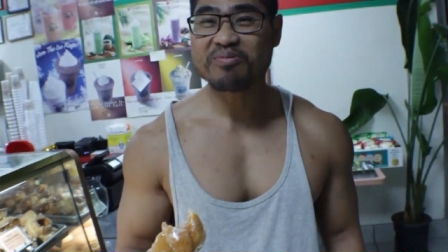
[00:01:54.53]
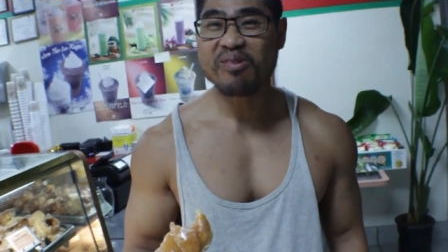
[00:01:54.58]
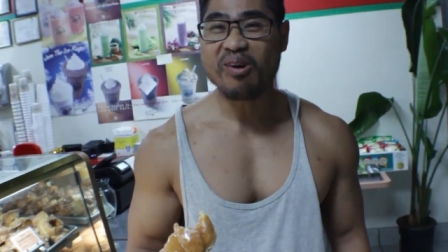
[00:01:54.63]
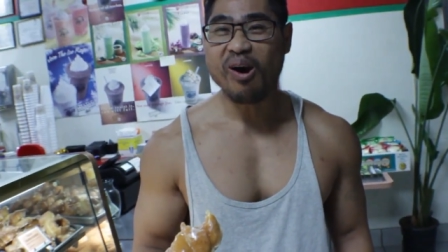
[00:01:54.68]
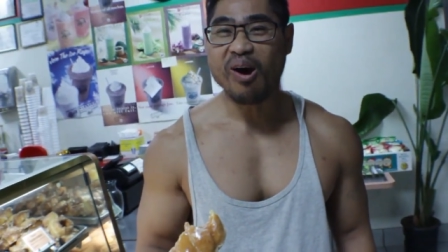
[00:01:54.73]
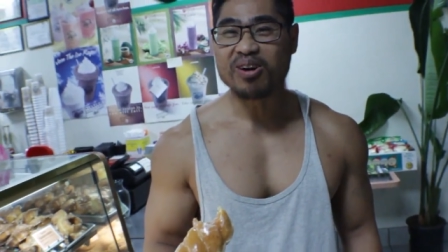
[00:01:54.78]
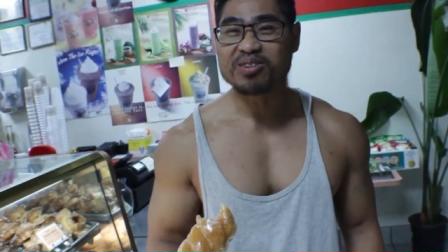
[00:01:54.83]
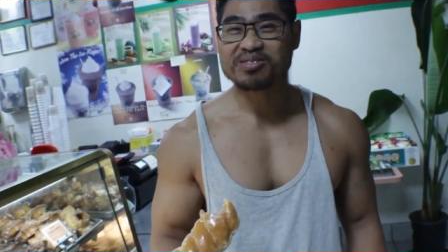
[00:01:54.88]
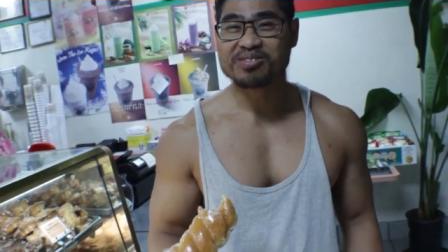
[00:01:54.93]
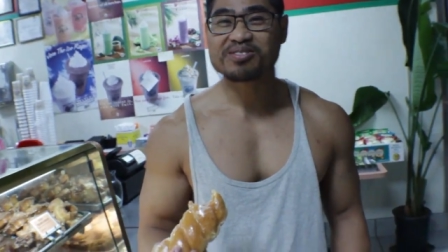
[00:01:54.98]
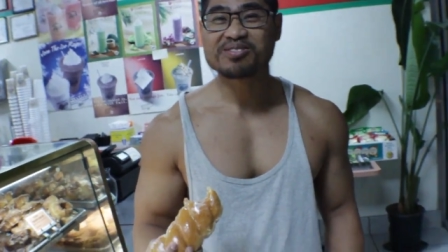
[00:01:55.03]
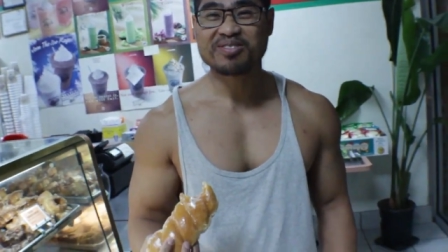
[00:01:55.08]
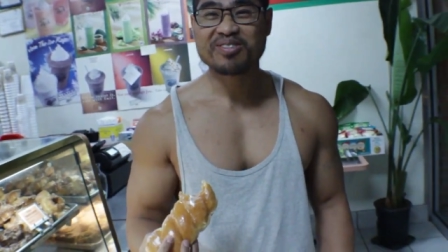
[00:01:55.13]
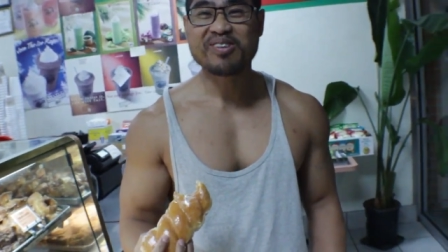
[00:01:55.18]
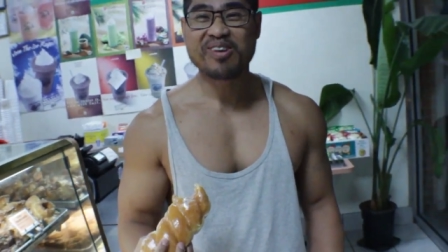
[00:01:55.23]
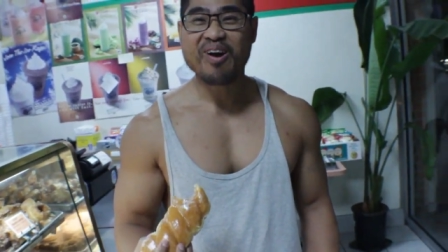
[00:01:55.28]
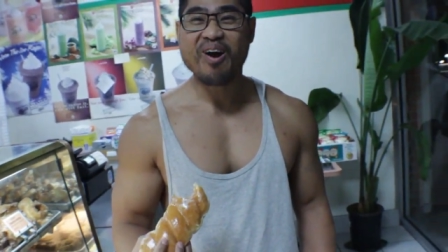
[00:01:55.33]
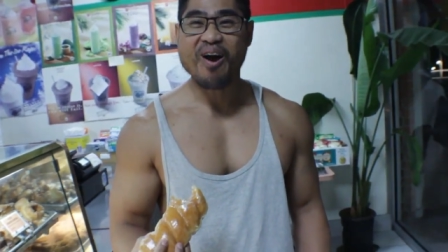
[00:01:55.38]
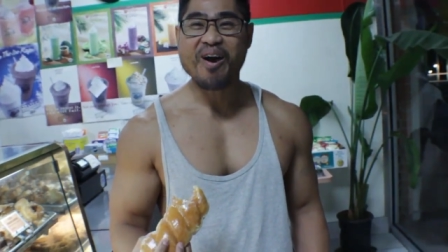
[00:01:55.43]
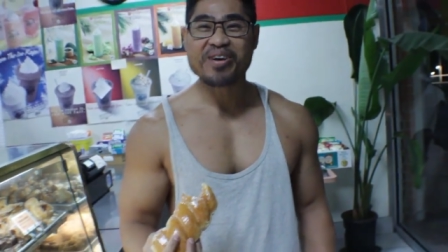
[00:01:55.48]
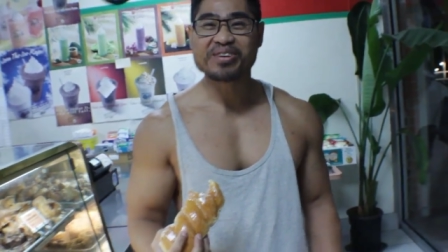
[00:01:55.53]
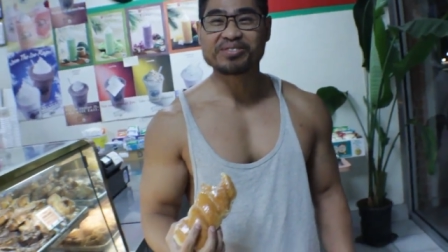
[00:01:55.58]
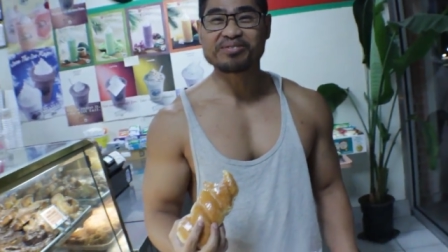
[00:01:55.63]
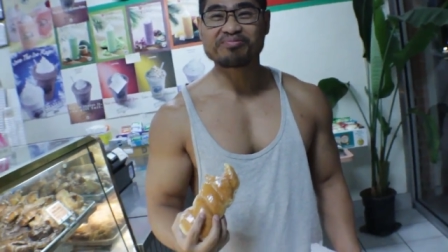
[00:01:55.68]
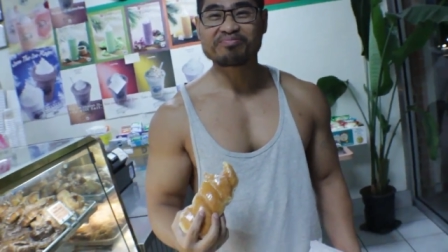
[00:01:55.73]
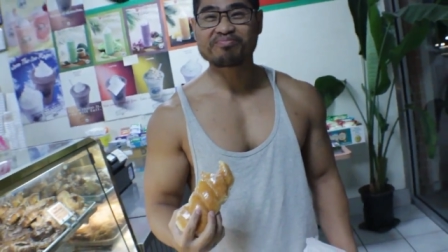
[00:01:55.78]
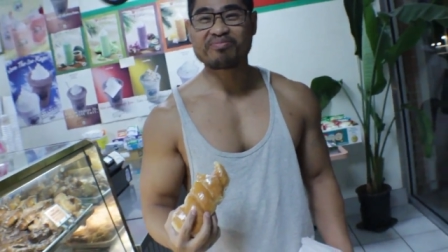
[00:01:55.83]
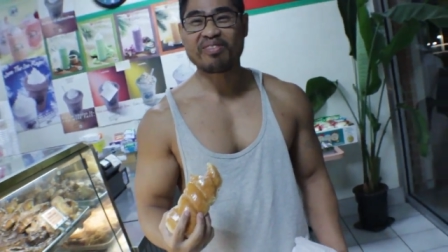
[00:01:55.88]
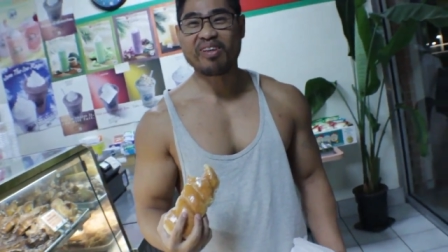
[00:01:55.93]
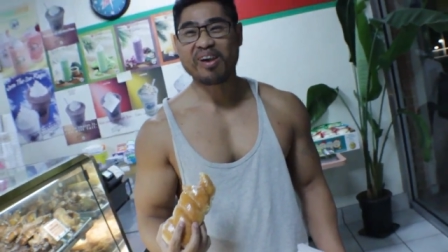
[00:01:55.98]
a workout. I was
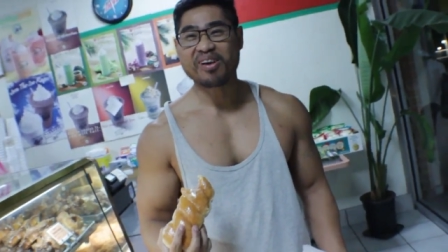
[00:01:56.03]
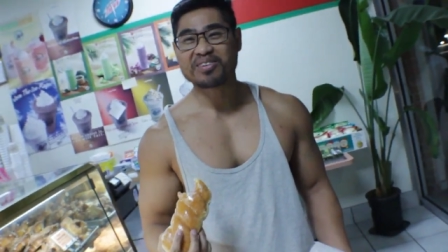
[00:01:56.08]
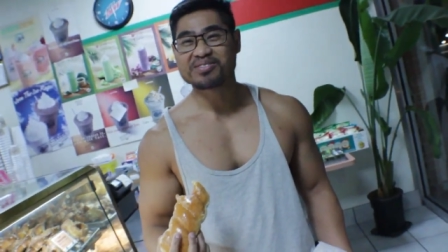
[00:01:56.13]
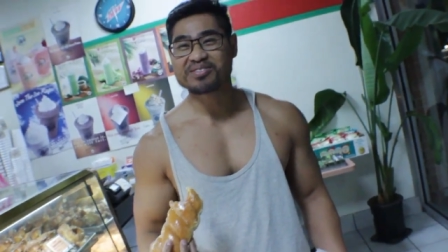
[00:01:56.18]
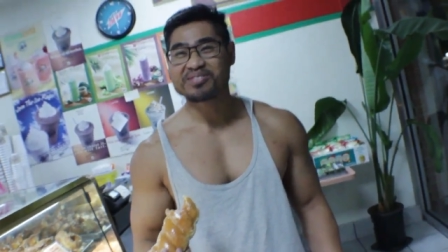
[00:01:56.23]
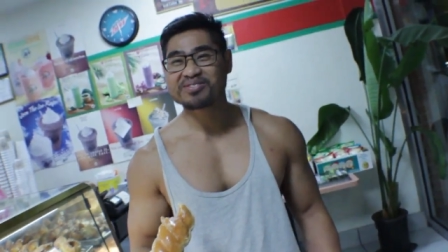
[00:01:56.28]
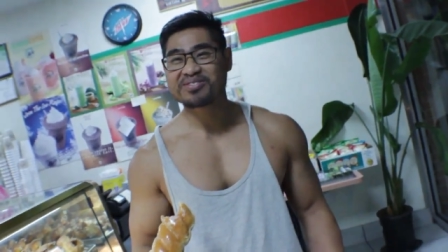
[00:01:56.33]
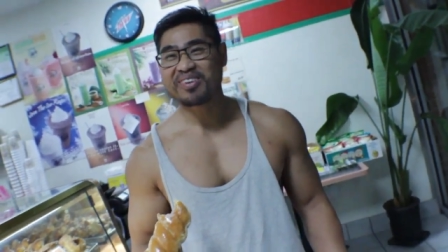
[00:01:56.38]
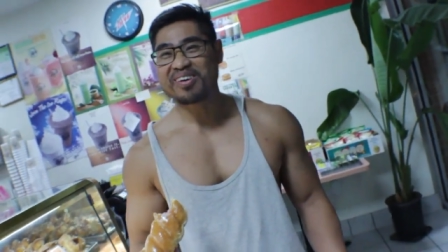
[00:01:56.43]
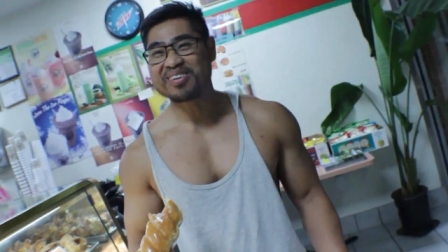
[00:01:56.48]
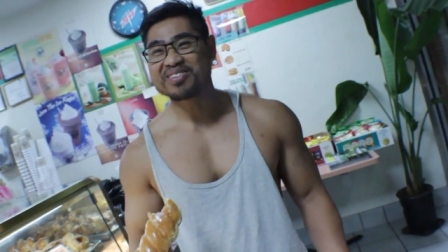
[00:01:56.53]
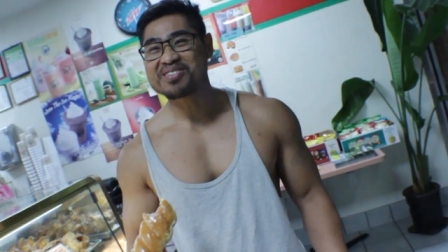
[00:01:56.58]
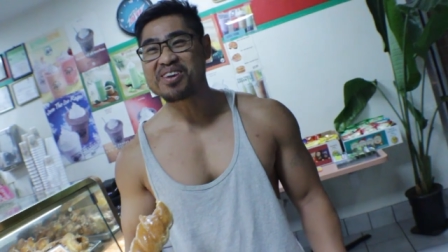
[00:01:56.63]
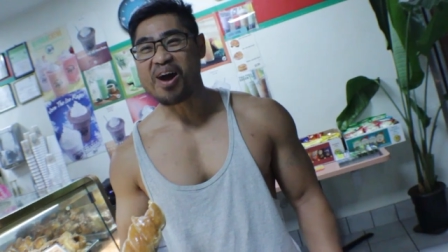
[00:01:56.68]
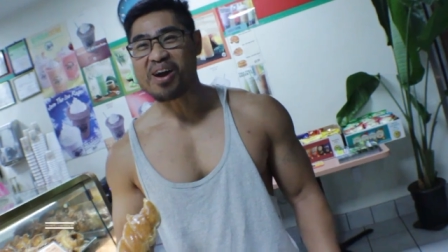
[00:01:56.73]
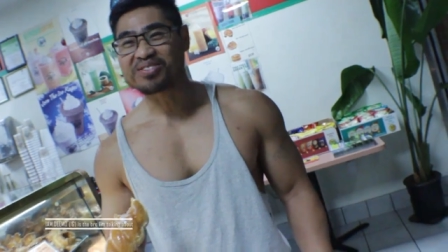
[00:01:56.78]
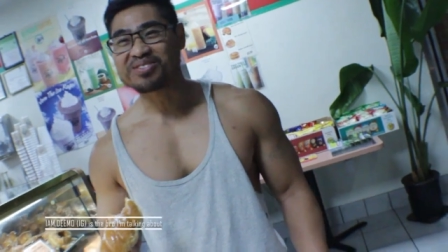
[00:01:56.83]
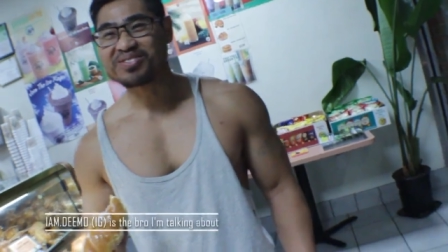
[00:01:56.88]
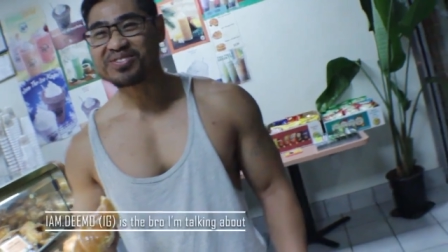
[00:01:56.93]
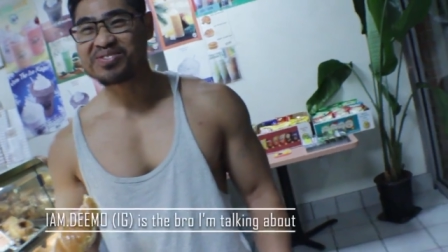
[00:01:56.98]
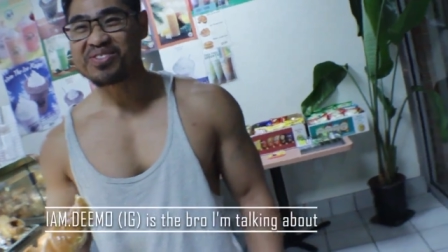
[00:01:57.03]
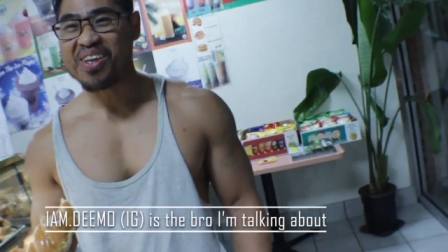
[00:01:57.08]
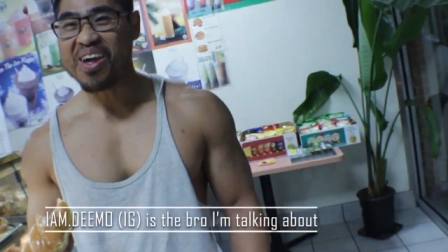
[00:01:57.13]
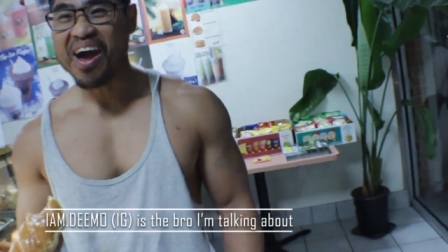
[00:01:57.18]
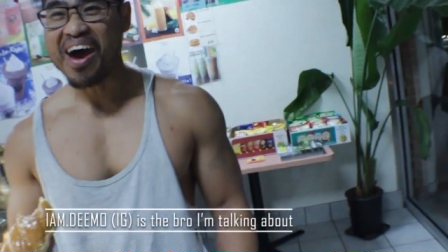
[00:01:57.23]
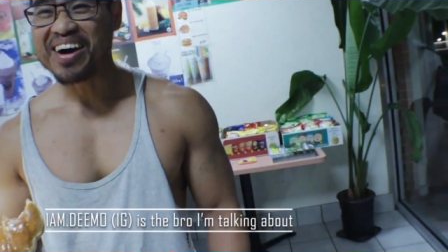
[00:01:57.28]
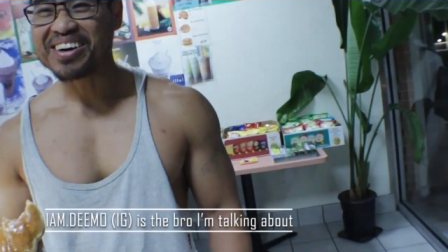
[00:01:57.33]
like, man, this guy's like trying to trick